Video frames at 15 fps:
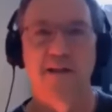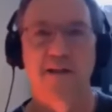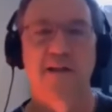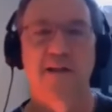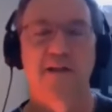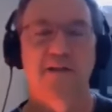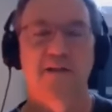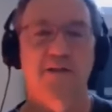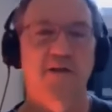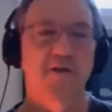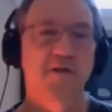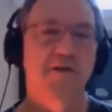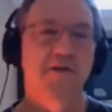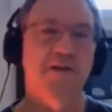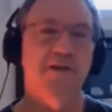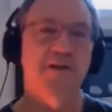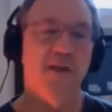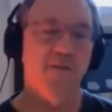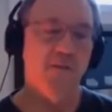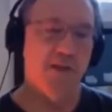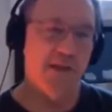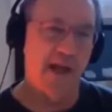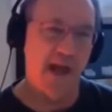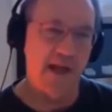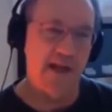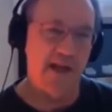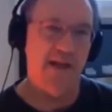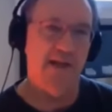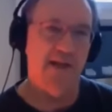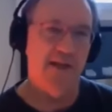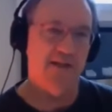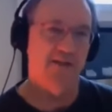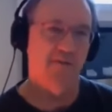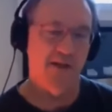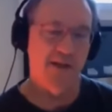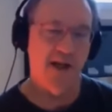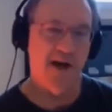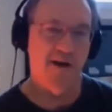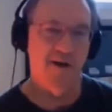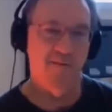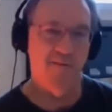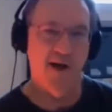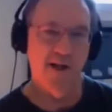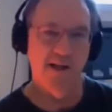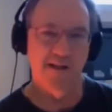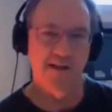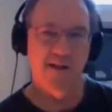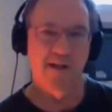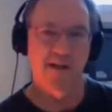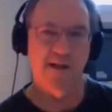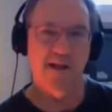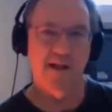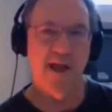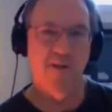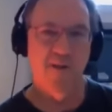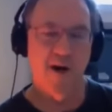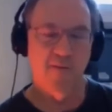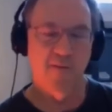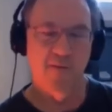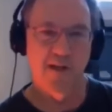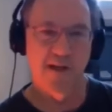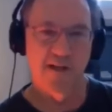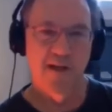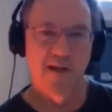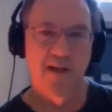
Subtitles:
So you stimulate it, and this is what Kary Mullis came up with.